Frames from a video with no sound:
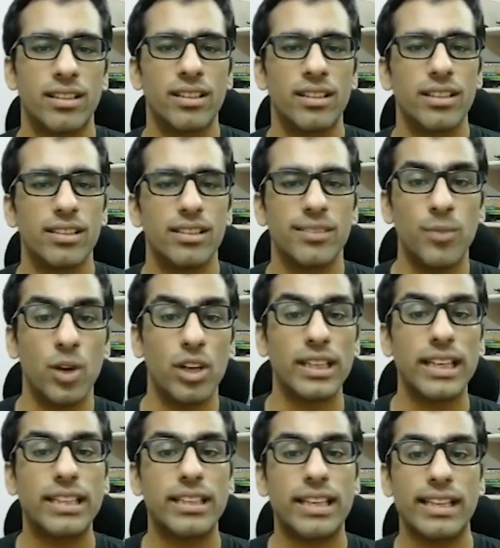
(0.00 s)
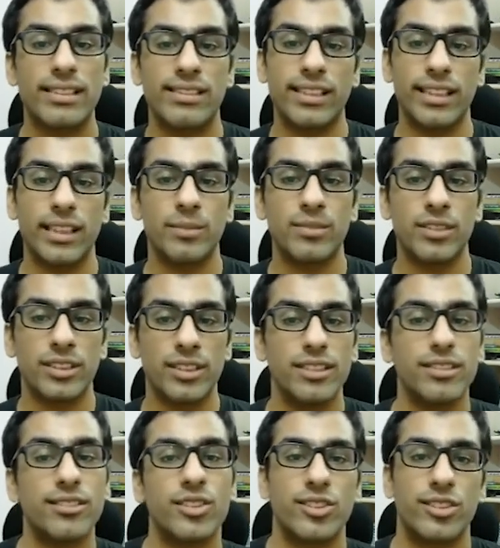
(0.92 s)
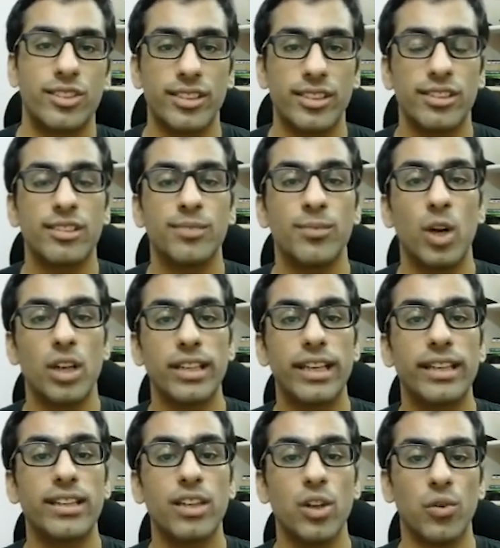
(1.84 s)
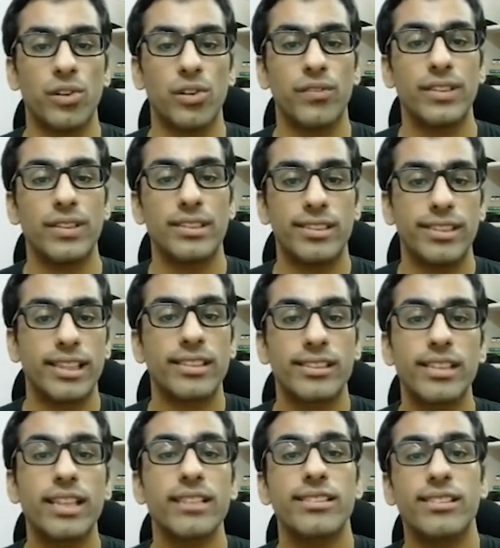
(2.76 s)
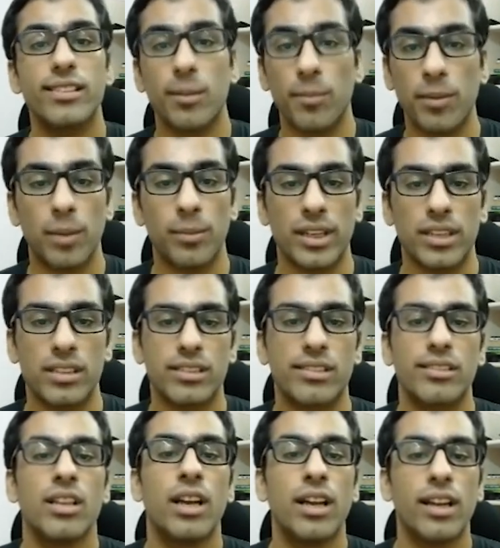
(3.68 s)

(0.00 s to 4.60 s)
Small-get, as the name suggests, is a small-get clone with 6 get subcommands: